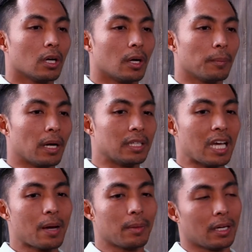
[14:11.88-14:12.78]

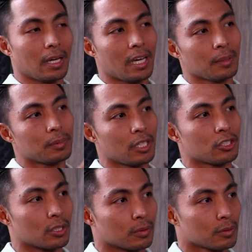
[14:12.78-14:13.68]

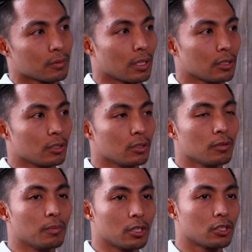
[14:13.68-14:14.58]
adaptation, right? You
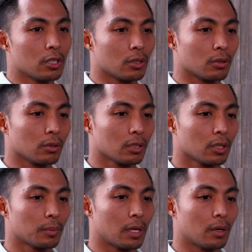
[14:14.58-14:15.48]
had mentioned it
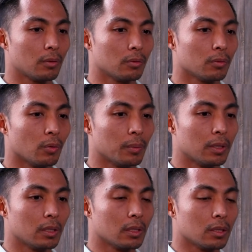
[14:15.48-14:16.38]
earlier about
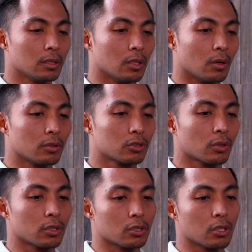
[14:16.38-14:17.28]
women,
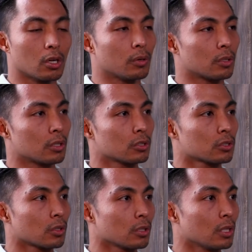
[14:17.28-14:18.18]
starting slower,
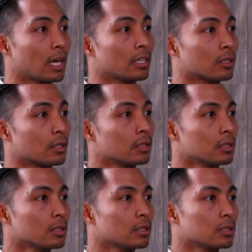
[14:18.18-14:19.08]
starting lighter
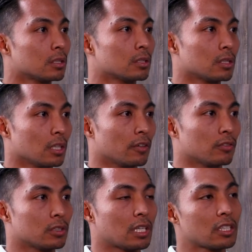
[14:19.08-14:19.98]
to
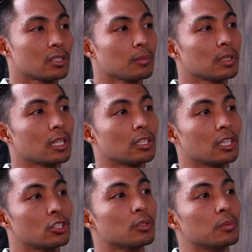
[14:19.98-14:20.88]
lift. That's something that
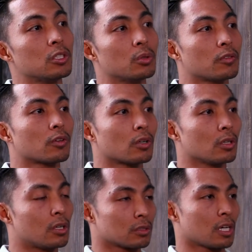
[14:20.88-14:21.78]
they shouldn't be doing for a
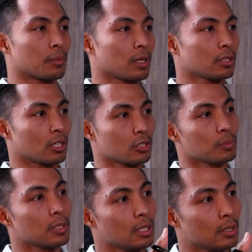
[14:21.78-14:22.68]
long time, right? They
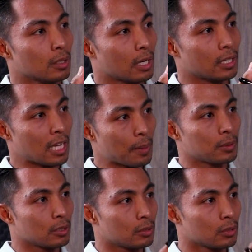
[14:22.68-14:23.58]
should be
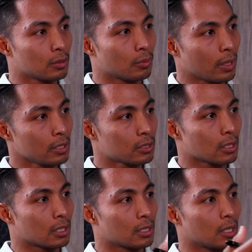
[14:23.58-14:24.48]
adapting to the weights
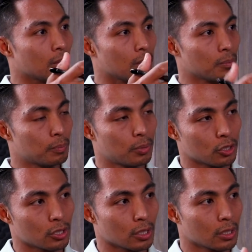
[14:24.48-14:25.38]
and then
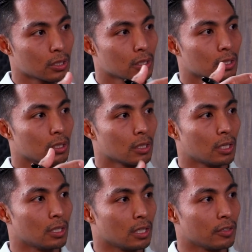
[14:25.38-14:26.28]
pushing
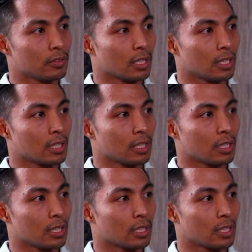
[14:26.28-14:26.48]
and lifting